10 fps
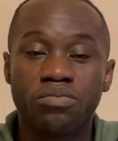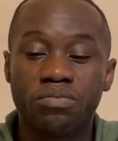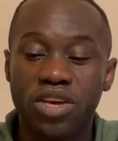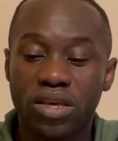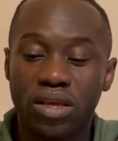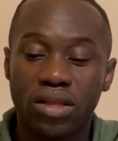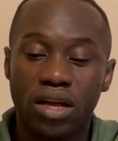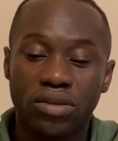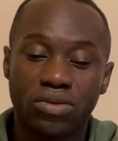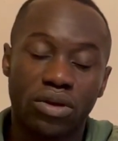making
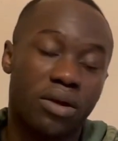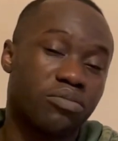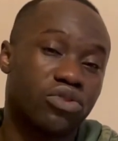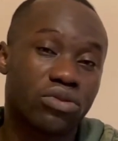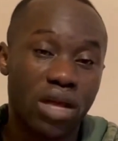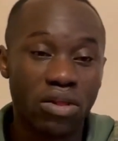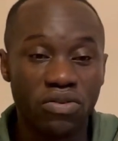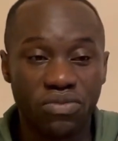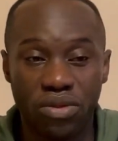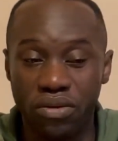that total
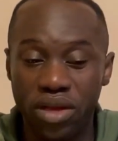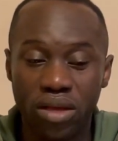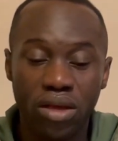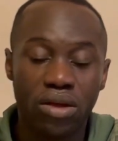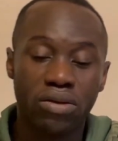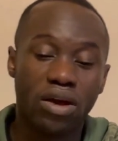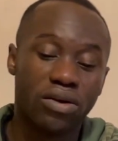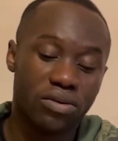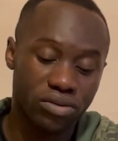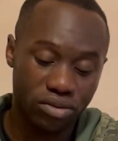of three, you are
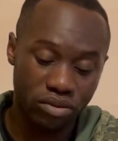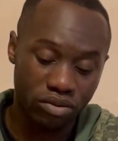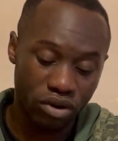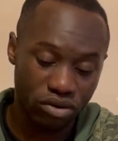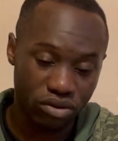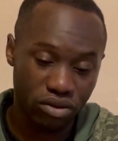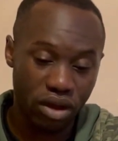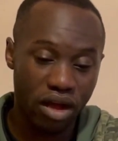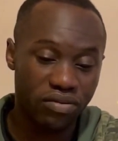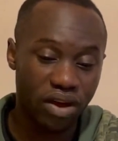going to also
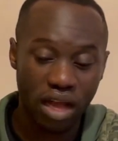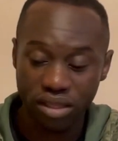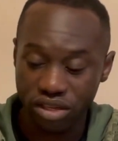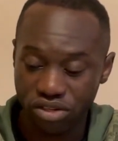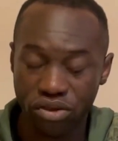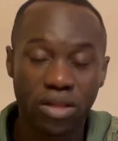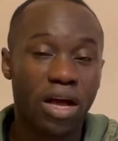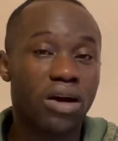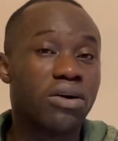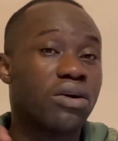have
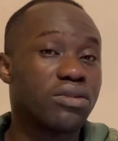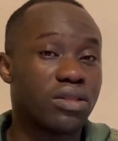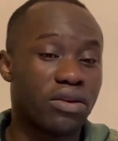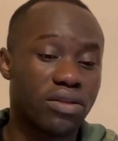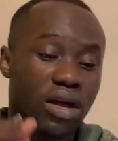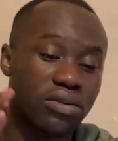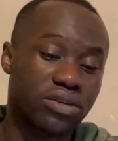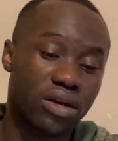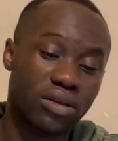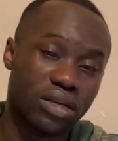additional
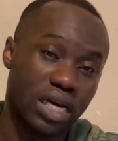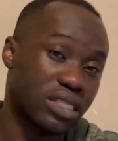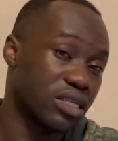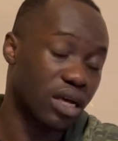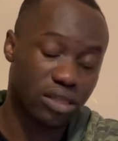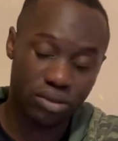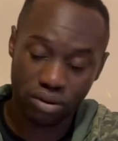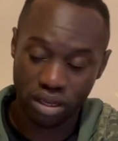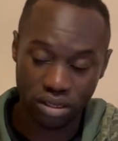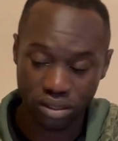3,000 Canadian
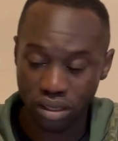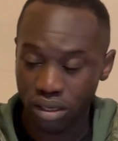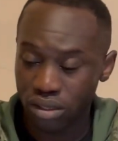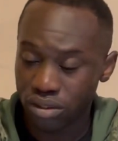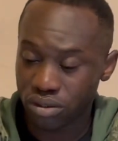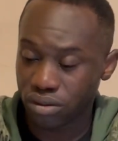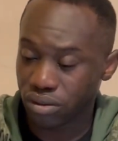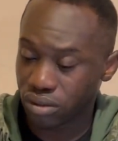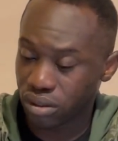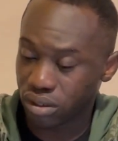dollars.
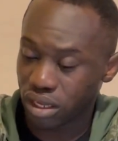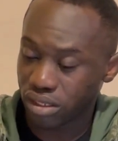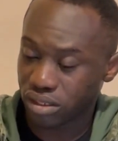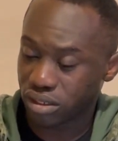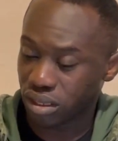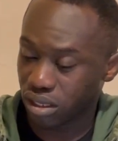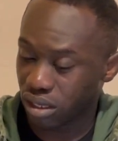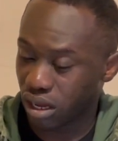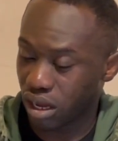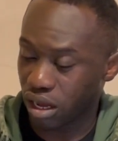So let's
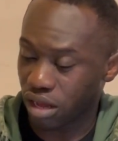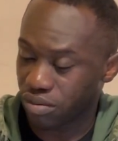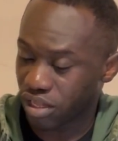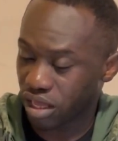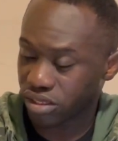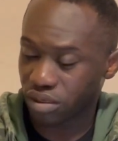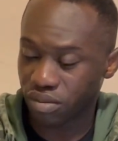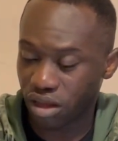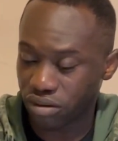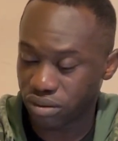say that's
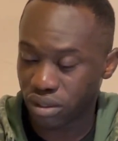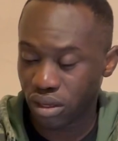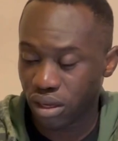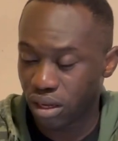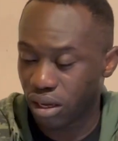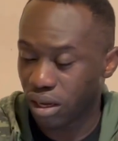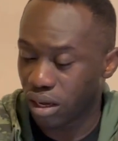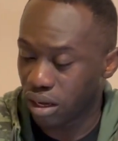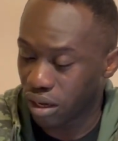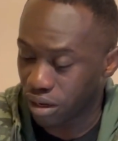about
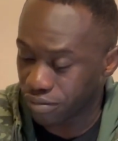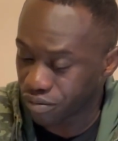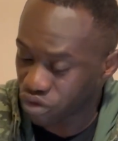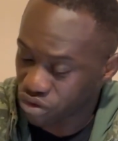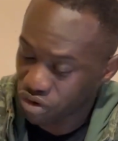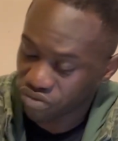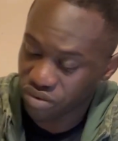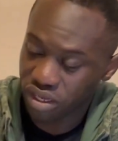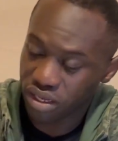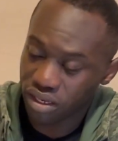
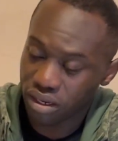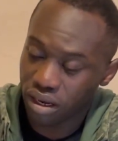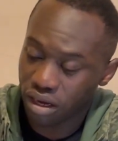roughly